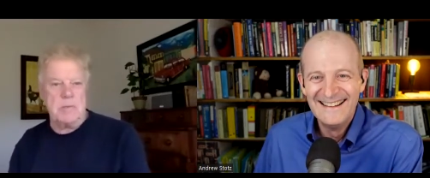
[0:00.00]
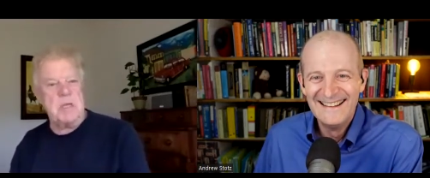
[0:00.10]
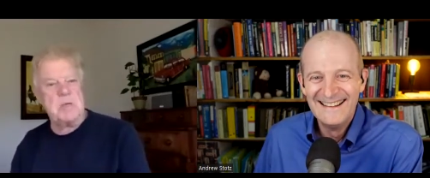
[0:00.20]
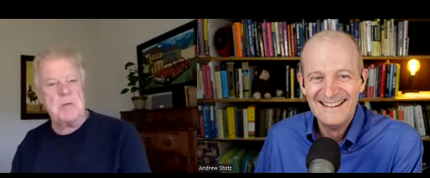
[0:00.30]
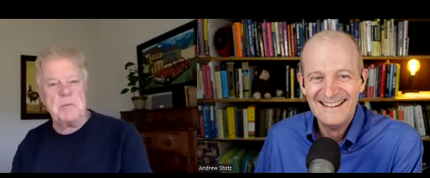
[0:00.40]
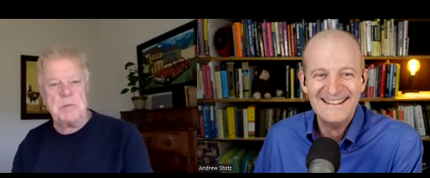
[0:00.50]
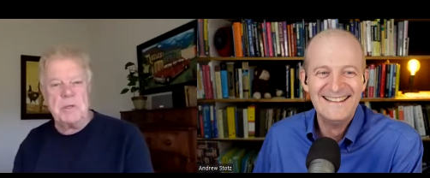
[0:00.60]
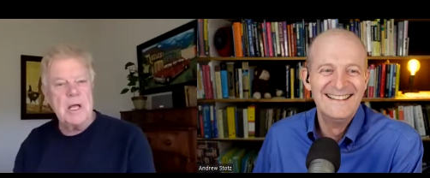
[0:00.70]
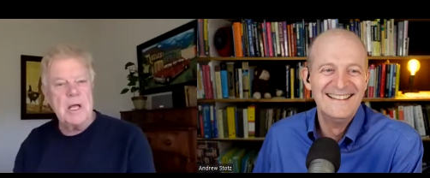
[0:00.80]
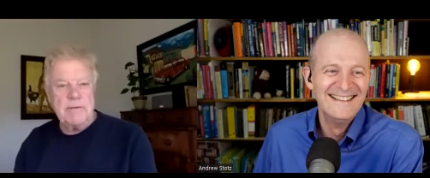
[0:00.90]
Speaker 1: make
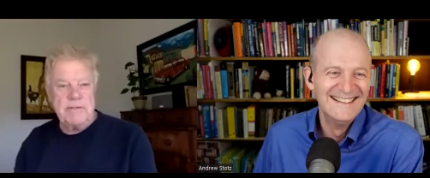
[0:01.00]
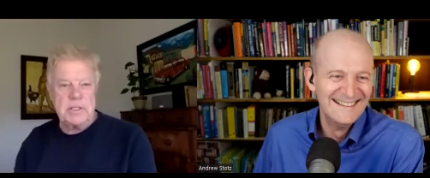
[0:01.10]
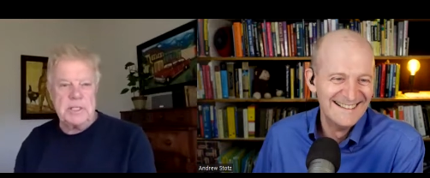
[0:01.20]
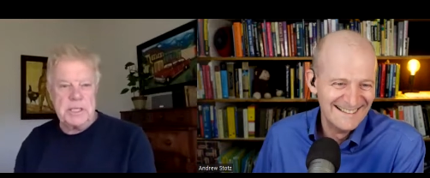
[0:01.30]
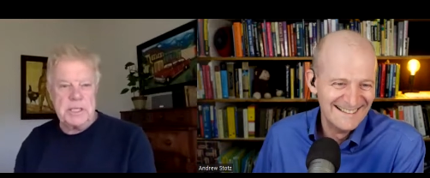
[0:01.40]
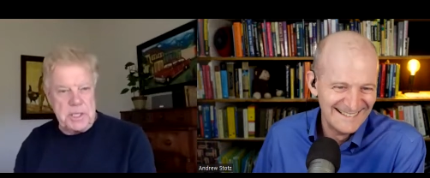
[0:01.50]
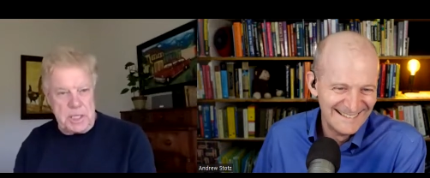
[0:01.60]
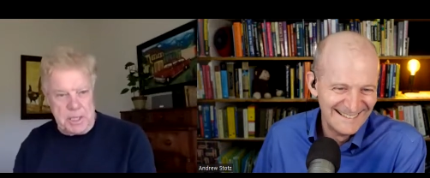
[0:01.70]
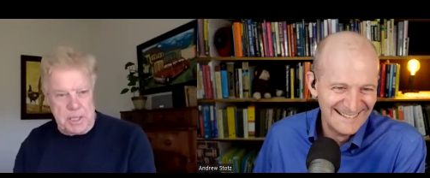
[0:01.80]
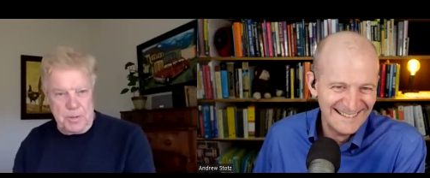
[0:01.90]
people feel guilty.
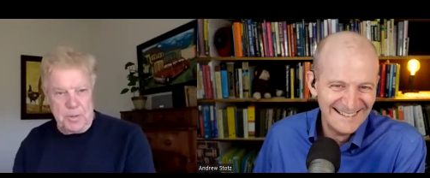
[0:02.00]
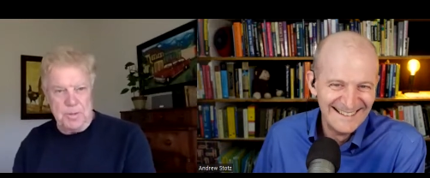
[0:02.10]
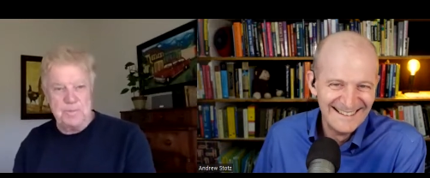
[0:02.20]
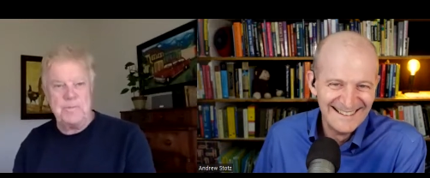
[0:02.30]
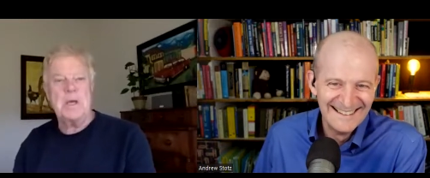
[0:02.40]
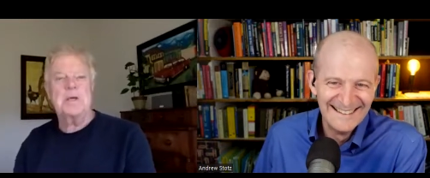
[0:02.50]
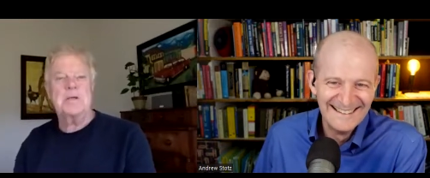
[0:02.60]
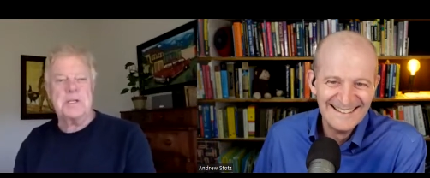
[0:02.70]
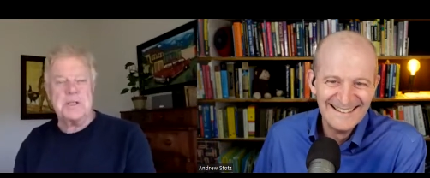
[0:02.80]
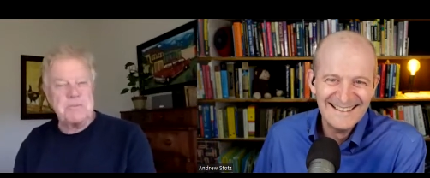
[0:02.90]
You
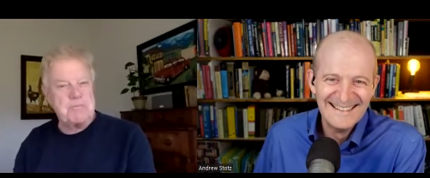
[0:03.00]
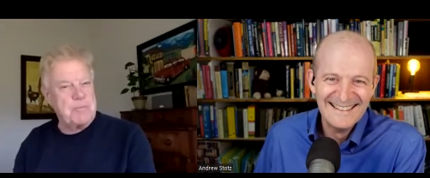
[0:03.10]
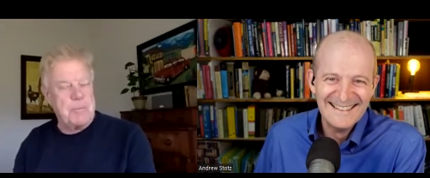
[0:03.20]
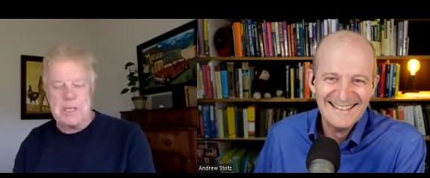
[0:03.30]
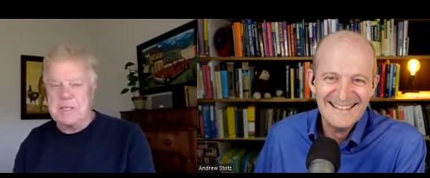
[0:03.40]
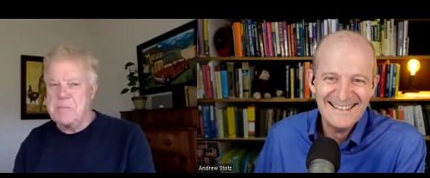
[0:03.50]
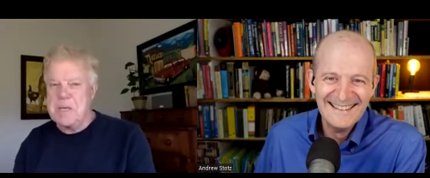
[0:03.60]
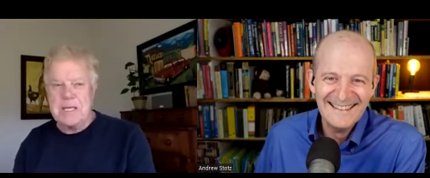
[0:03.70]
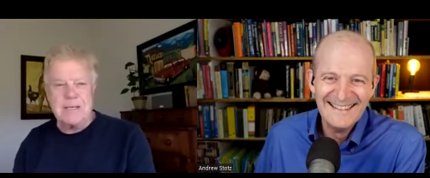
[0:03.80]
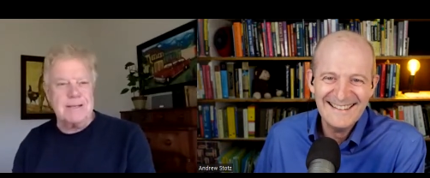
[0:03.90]
just bring them
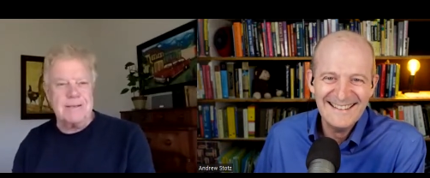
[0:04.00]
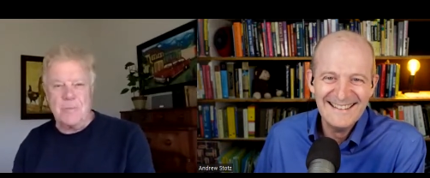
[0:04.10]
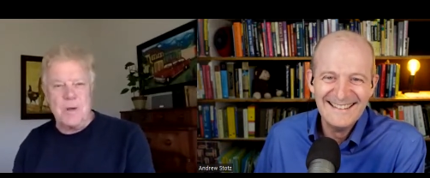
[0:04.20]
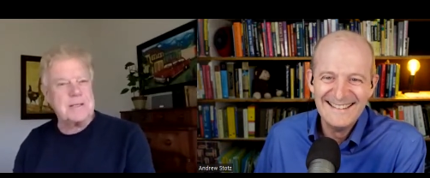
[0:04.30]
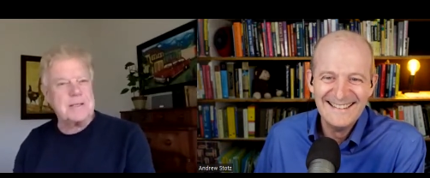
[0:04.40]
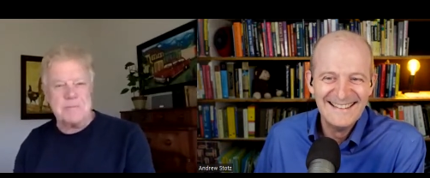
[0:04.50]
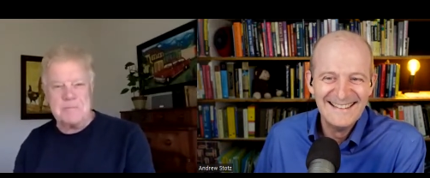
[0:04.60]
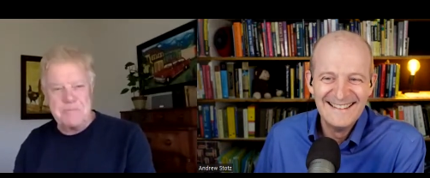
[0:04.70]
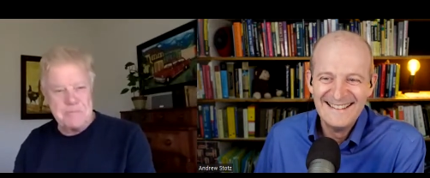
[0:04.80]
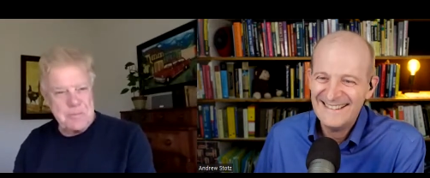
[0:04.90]
in and welcome.
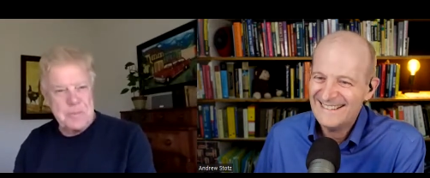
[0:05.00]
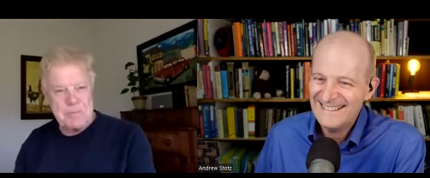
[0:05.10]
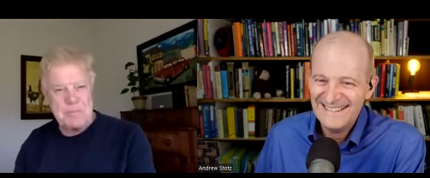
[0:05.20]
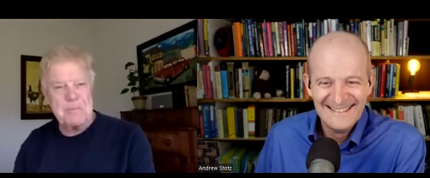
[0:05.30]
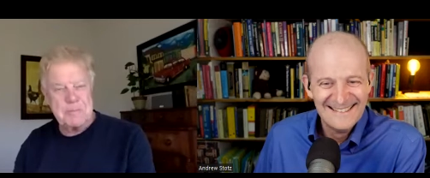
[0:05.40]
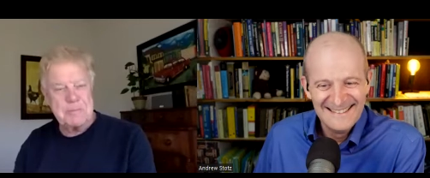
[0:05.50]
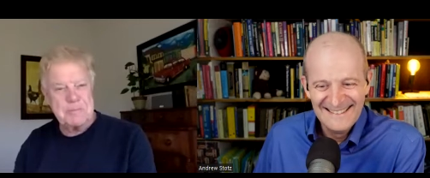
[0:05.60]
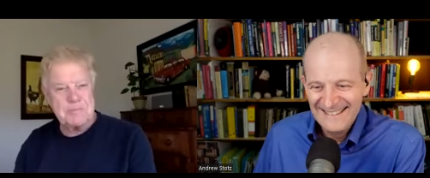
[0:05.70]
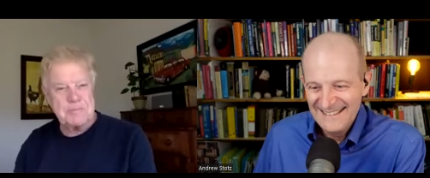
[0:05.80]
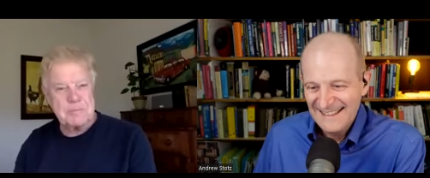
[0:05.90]

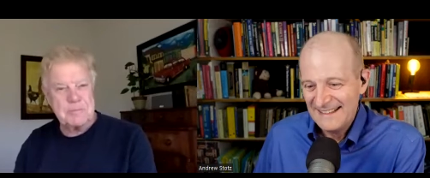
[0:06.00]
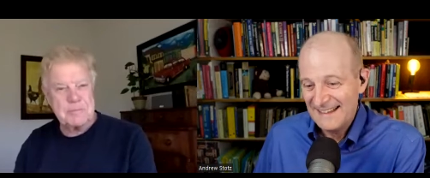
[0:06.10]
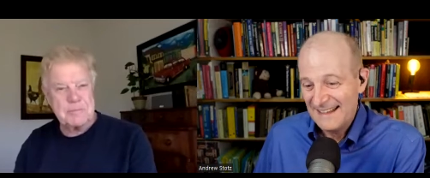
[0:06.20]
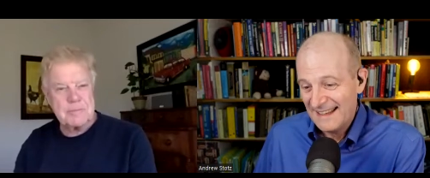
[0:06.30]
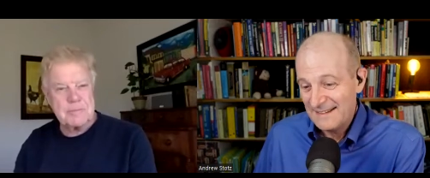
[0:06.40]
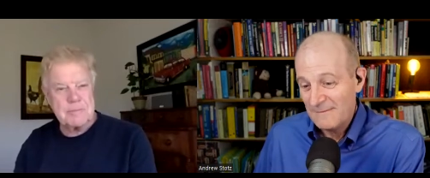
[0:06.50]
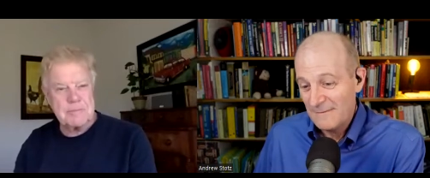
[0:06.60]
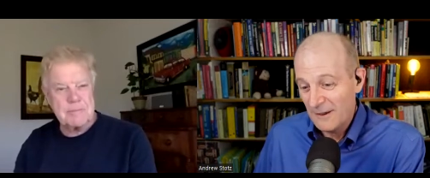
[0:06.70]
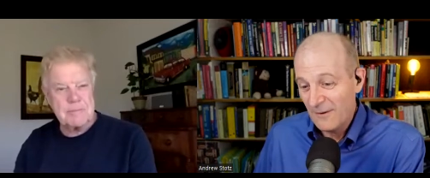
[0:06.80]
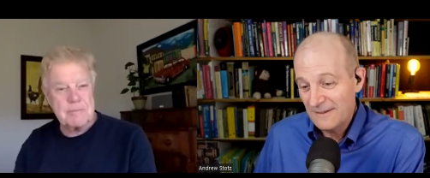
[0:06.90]
Speaker 2: And, and
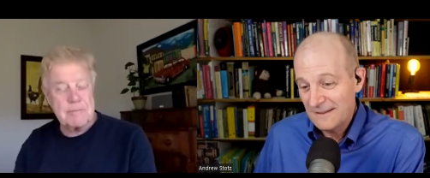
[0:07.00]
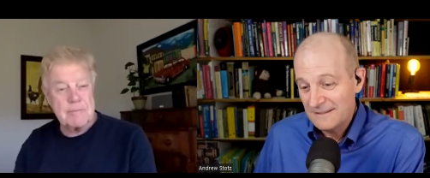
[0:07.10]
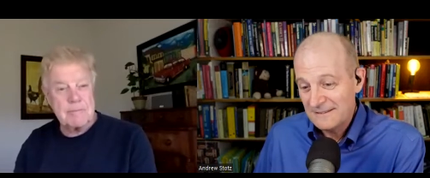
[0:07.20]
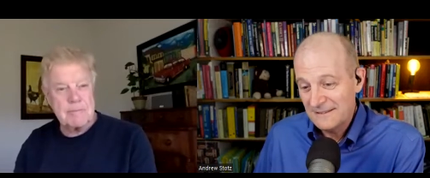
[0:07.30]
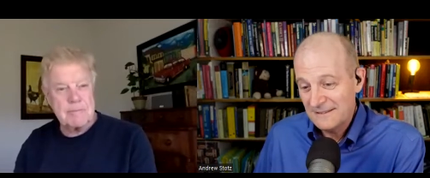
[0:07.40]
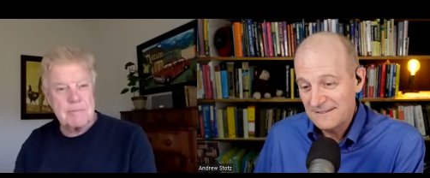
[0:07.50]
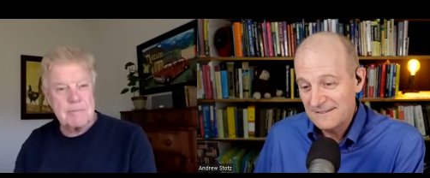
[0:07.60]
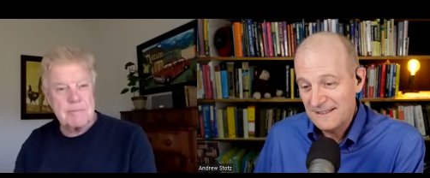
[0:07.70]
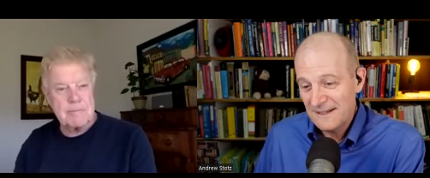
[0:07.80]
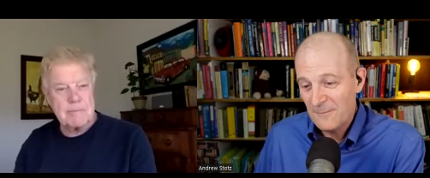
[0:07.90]
the audience is going to
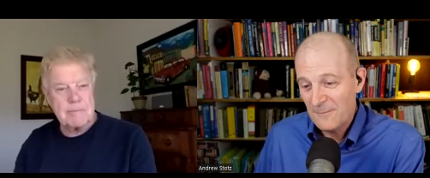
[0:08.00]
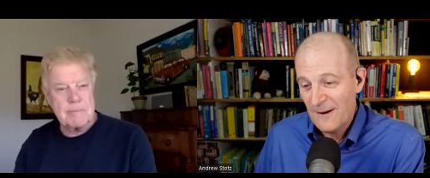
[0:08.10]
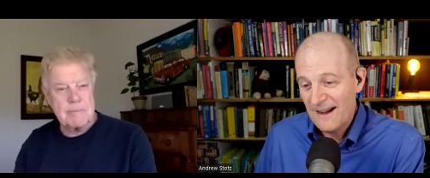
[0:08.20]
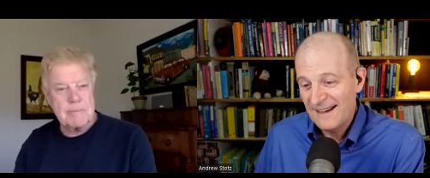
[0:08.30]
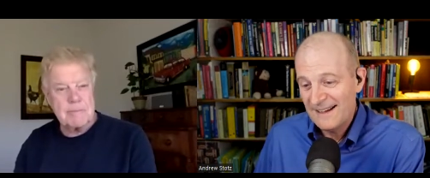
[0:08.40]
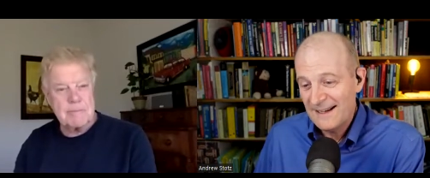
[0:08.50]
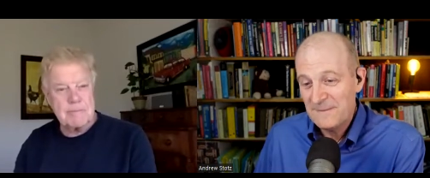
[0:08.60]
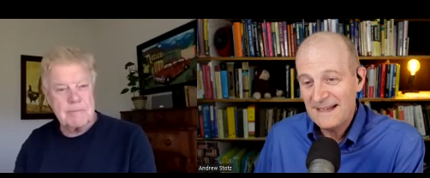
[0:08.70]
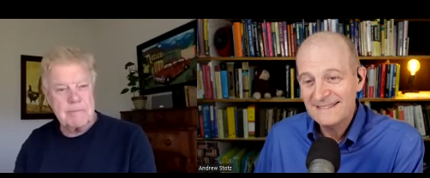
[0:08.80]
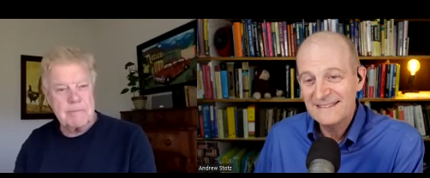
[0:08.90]
understand why I'm
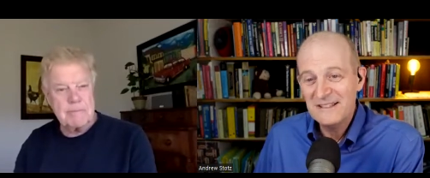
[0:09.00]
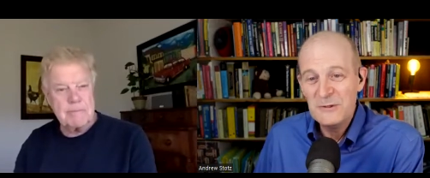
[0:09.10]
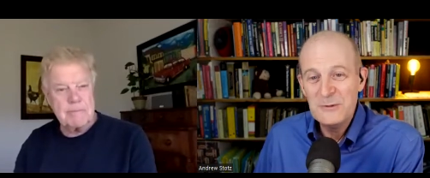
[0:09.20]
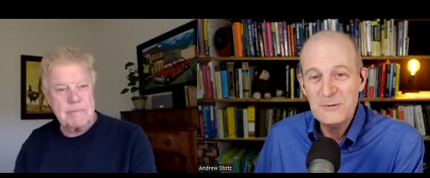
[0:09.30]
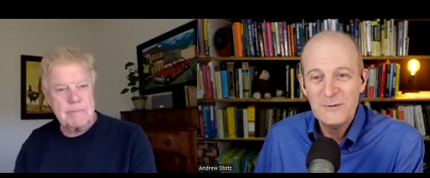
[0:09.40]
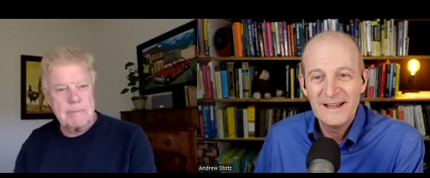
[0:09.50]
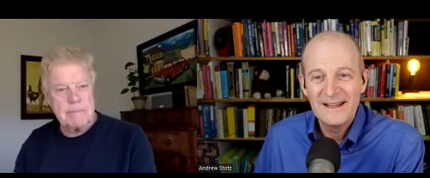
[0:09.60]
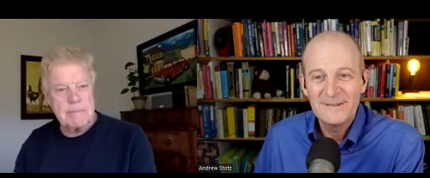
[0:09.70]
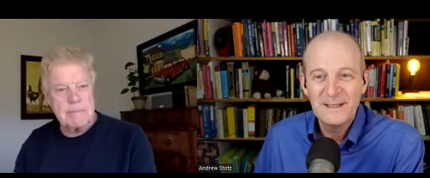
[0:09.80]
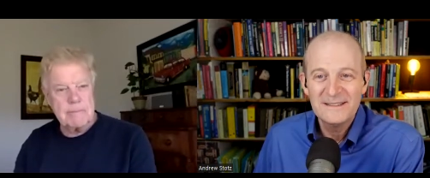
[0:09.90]
asking you
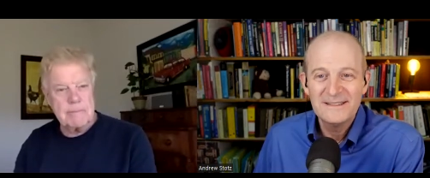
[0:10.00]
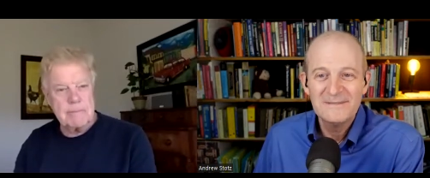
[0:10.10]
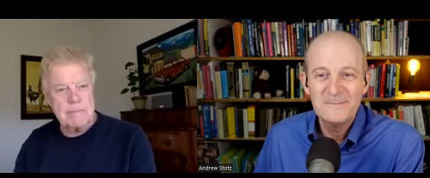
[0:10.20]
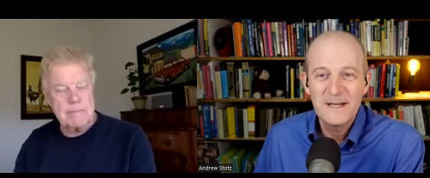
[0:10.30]
that question when